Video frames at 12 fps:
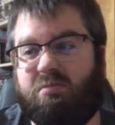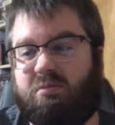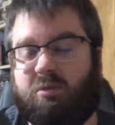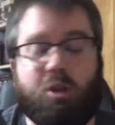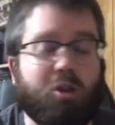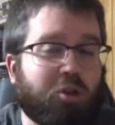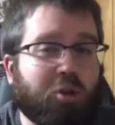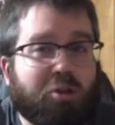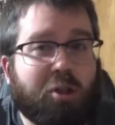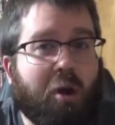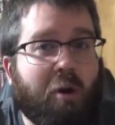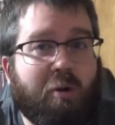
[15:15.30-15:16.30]
neutral
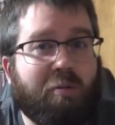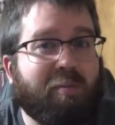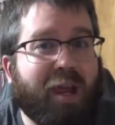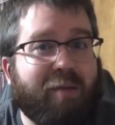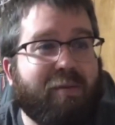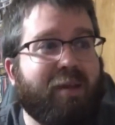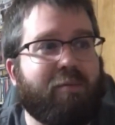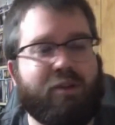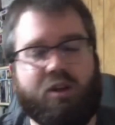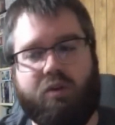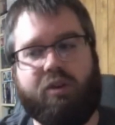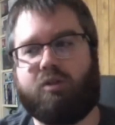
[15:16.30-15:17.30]
tone, maybe, but
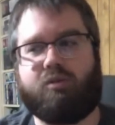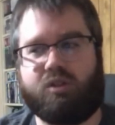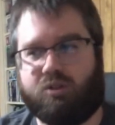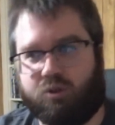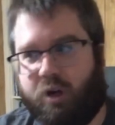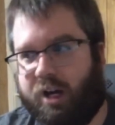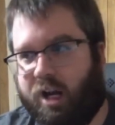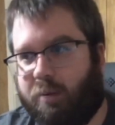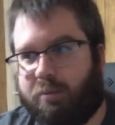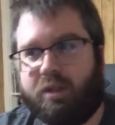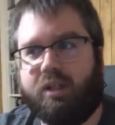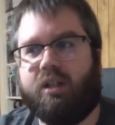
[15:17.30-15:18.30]
no, this was straight up,